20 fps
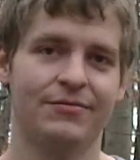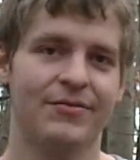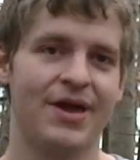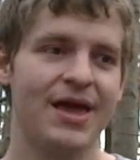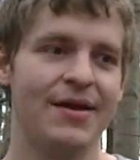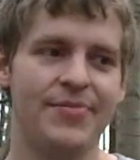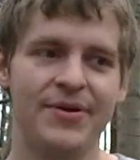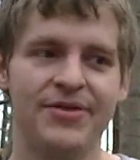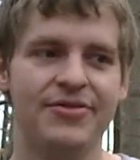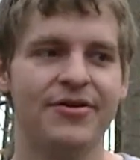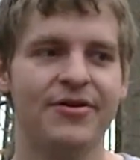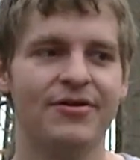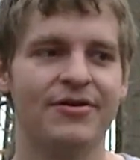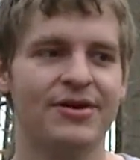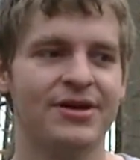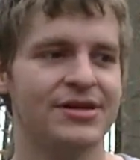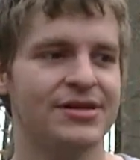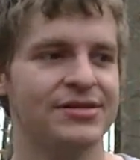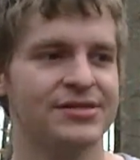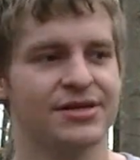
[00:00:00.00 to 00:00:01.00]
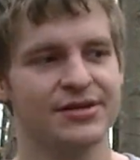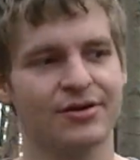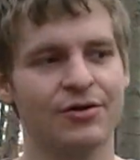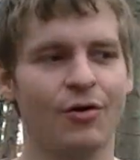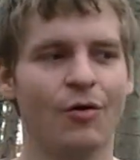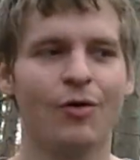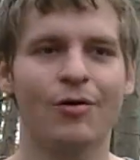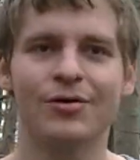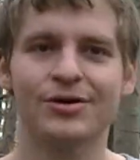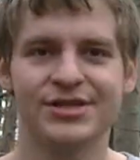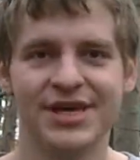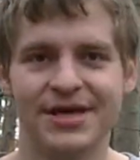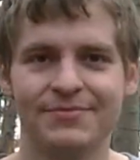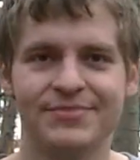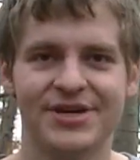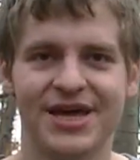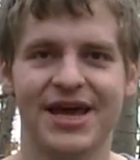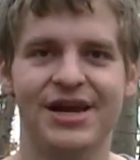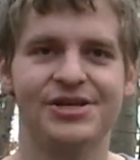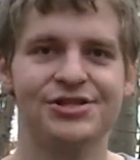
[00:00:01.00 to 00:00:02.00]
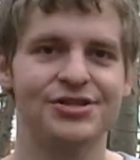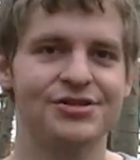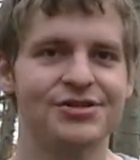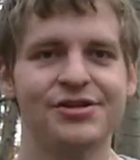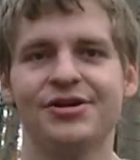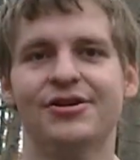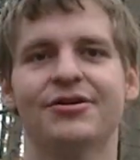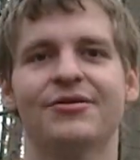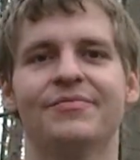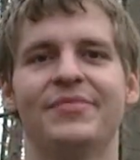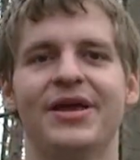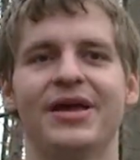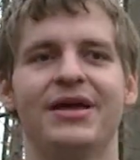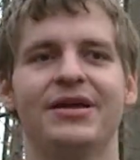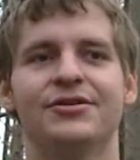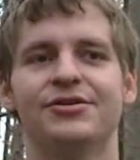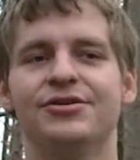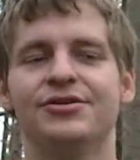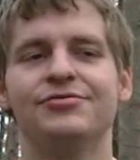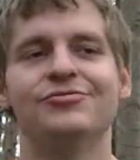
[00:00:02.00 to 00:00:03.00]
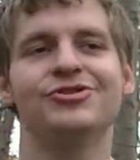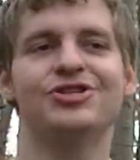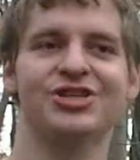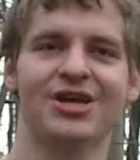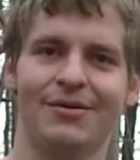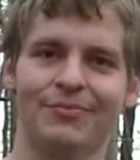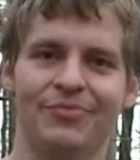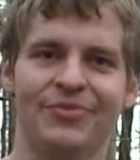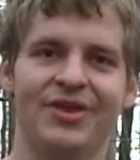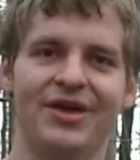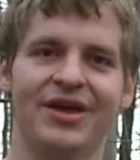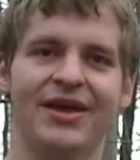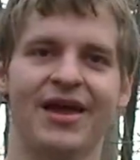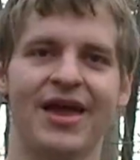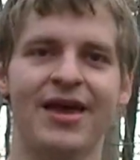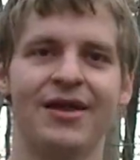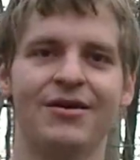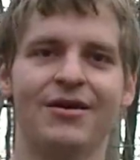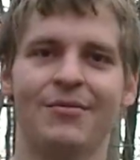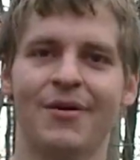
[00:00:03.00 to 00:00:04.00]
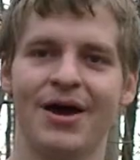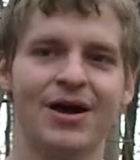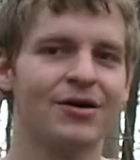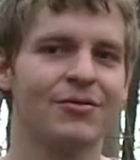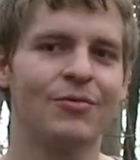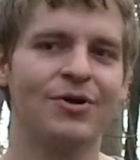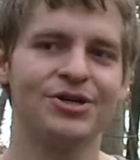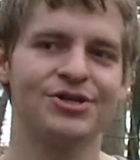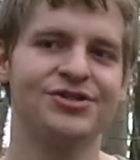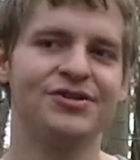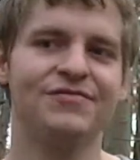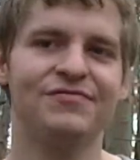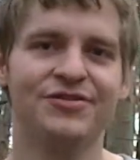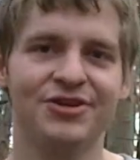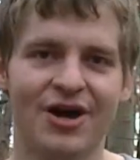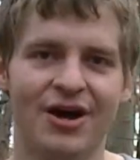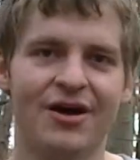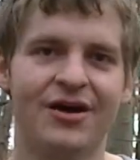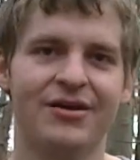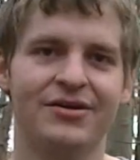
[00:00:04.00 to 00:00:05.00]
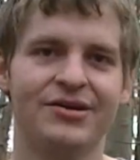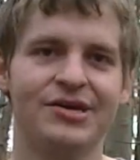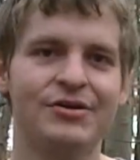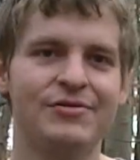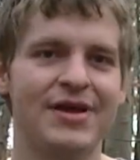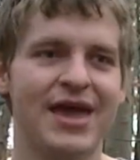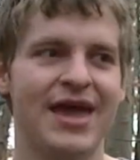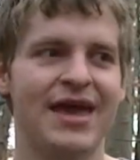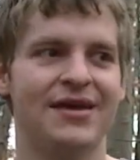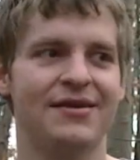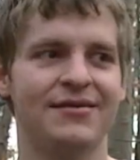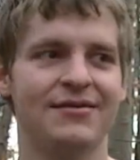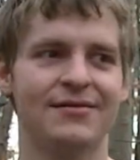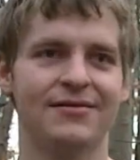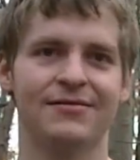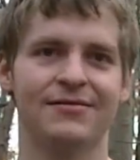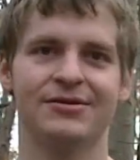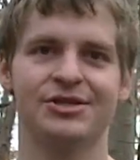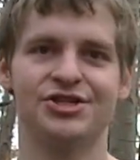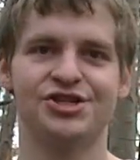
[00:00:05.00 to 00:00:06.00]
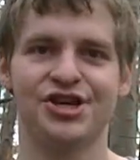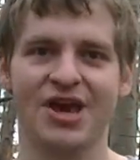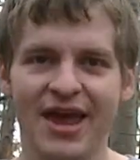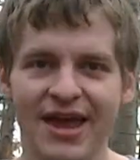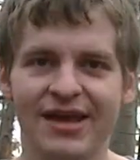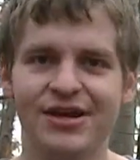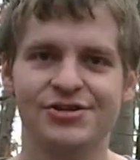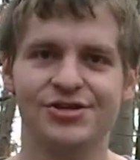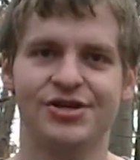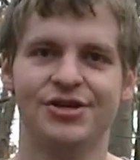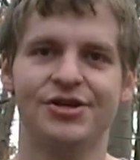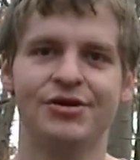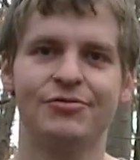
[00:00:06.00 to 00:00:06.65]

Maybe there is a core temptation to your being to do something, and no matter what you've done, you can't change it.